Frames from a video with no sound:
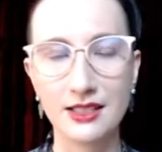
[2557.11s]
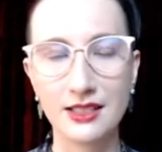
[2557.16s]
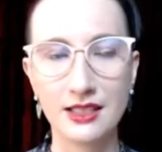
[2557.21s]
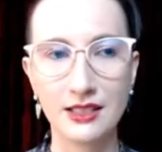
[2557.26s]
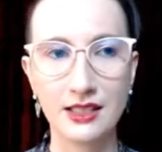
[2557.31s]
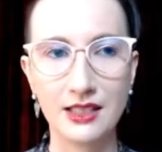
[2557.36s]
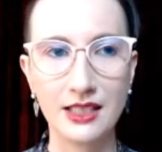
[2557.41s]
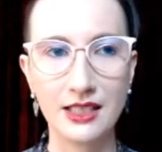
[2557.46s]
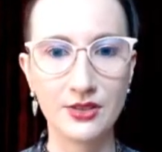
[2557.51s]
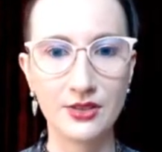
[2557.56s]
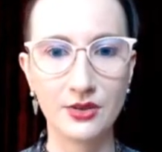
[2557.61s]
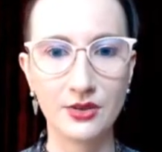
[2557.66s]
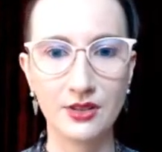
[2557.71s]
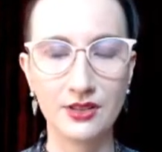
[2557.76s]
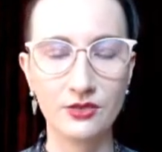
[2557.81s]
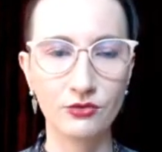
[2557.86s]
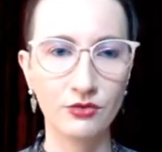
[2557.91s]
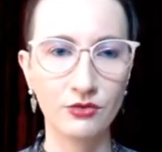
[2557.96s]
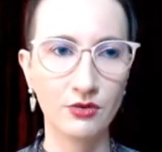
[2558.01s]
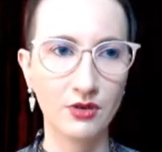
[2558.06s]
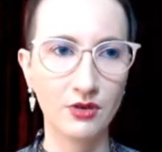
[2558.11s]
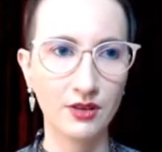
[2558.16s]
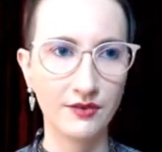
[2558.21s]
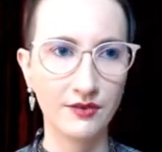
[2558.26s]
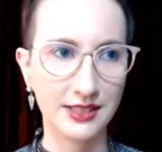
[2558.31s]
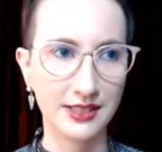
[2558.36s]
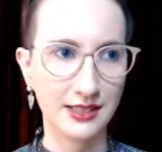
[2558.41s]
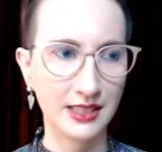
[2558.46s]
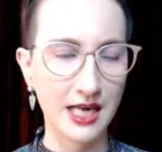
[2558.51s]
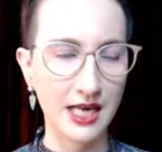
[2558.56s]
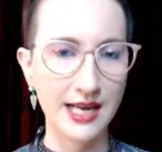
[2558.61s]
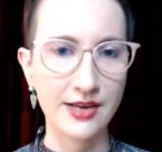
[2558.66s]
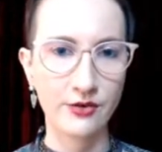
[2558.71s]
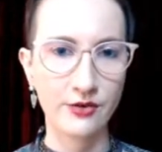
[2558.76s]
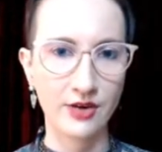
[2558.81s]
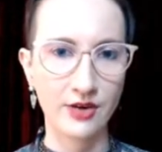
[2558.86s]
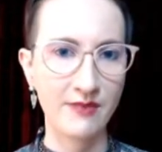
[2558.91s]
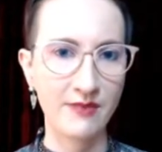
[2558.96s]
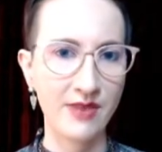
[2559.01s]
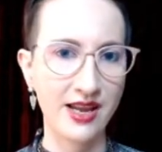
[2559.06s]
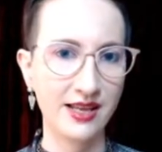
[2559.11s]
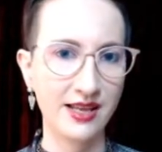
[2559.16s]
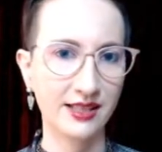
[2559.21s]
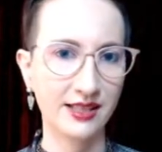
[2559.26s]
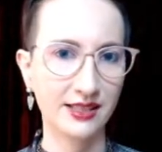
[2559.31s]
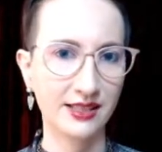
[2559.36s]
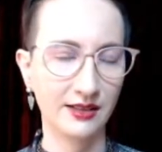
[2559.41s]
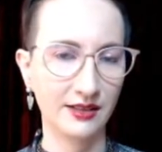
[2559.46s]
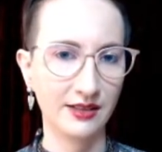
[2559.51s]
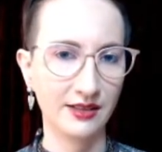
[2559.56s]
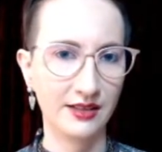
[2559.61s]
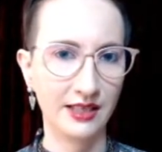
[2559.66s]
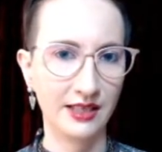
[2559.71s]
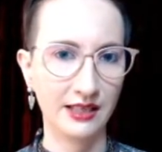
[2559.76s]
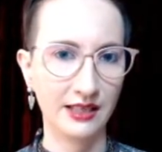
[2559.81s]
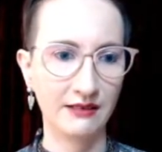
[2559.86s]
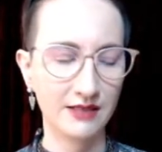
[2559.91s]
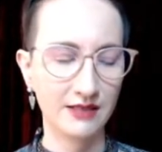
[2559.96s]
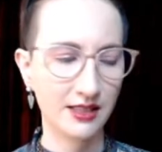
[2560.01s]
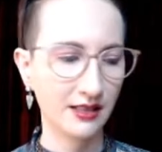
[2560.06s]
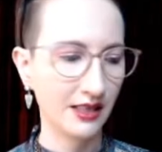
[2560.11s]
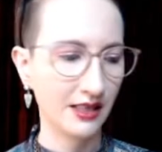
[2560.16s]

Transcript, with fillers: and he sort of drew all of these diagram-esque things.